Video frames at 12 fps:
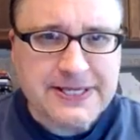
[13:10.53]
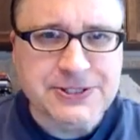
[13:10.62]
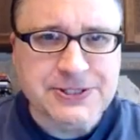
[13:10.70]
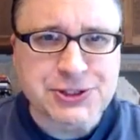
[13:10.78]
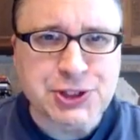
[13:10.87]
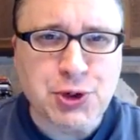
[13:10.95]

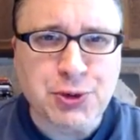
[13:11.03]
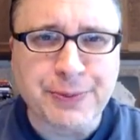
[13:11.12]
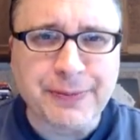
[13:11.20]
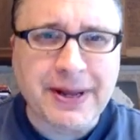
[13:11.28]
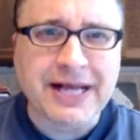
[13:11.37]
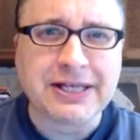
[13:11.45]
So
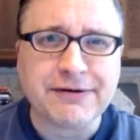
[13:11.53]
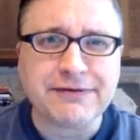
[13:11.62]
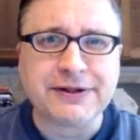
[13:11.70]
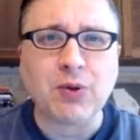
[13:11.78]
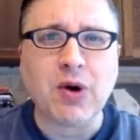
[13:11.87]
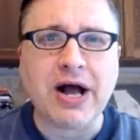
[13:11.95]
my
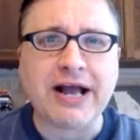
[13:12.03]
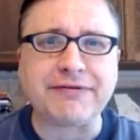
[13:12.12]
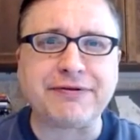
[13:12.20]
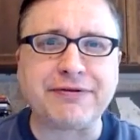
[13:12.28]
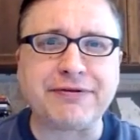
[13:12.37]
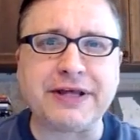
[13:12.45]
lovely
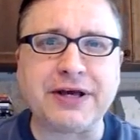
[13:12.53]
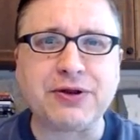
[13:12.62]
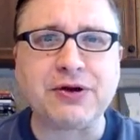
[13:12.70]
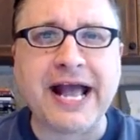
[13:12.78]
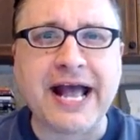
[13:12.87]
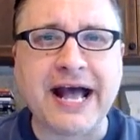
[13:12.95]
wife, the
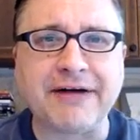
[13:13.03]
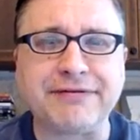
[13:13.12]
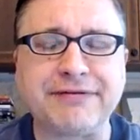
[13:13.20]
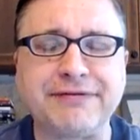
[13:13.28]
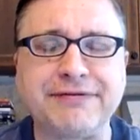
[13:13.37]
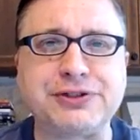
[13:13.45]
other
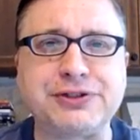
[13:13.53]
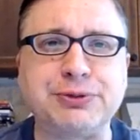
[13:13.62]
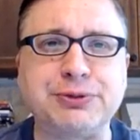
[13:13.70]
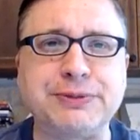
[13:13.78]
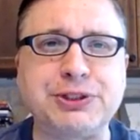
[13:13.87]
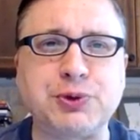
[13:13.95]
half, she'll
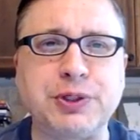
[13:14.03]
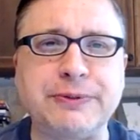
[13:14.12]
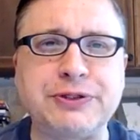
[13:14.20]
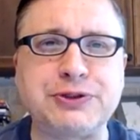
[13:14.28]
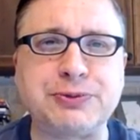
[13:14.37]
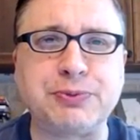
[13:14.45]
be joining
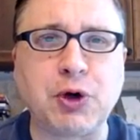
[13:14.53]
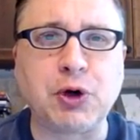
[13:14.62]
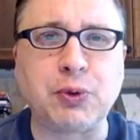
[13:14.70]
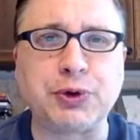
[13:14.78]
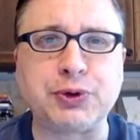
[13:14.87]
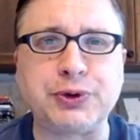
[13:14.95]
me tomorrow.
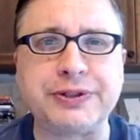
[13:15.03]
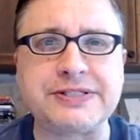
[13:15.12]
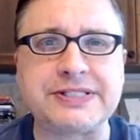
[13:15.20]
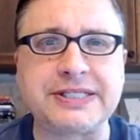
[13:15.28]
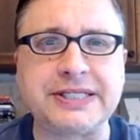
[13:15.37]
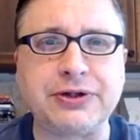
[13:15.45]
We're doing
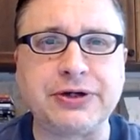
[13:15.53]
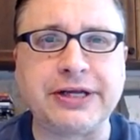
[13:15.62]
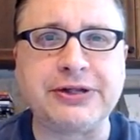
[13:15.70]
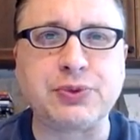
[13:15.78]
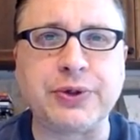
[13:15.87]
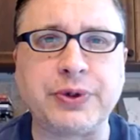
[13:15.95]
this together
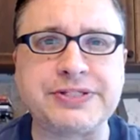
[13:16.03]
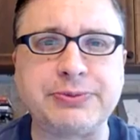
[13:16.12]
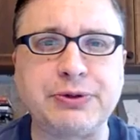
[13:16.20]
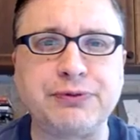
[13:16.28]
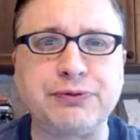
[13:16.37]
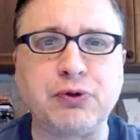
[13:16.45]
each Wednesday
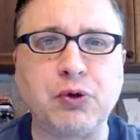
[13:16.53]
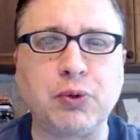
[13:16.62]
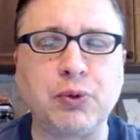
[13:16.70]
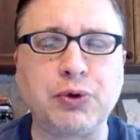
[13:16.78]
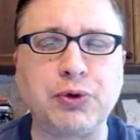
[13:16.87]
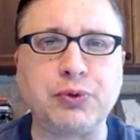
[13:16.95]
moving
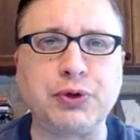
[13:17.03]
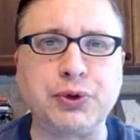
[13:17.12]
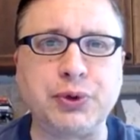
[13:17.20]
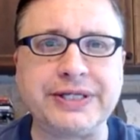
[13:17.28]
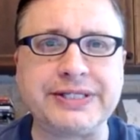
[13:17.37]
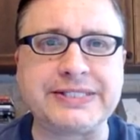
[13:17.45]
forward. We're
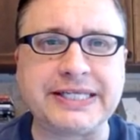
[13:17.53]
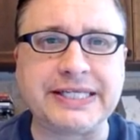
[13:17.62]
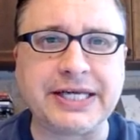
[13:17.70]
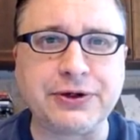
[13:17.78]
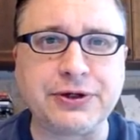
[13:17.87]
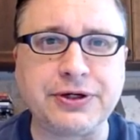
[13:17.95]
doing it
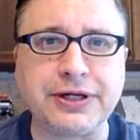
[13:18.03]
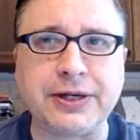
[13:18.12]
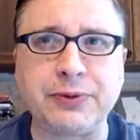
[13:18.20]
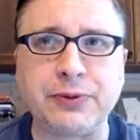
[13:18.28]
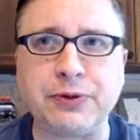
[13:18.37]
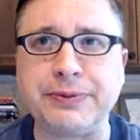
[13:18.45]
together,
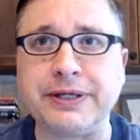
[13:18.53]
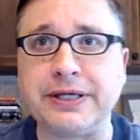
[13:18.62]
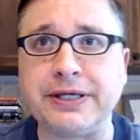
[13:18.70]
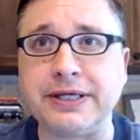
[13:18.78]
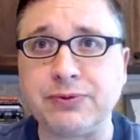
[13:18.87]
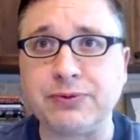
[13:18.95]
and we'll
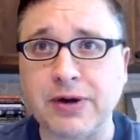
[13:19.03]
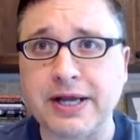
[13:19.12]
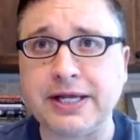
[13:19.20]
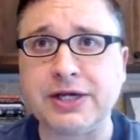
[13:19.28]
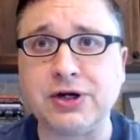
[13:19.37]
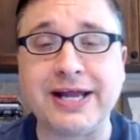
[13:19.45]
be right
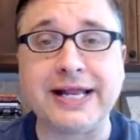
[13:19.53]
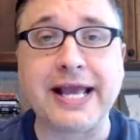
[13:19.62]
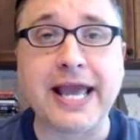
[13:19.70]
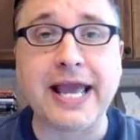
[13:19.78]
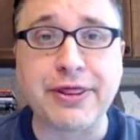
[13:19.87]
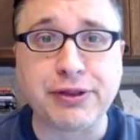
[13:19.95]
here at
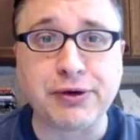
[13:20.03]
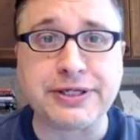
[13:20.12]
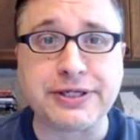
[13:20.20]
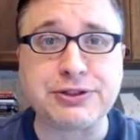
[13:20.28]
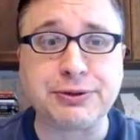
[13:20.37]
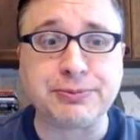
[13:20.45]

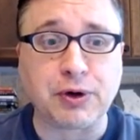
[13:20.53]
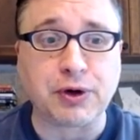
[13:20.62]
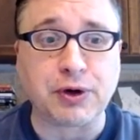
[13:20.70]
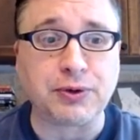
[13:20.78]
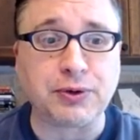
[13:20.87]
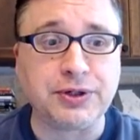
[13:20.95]
8:30
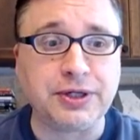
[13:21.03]
tomorrow.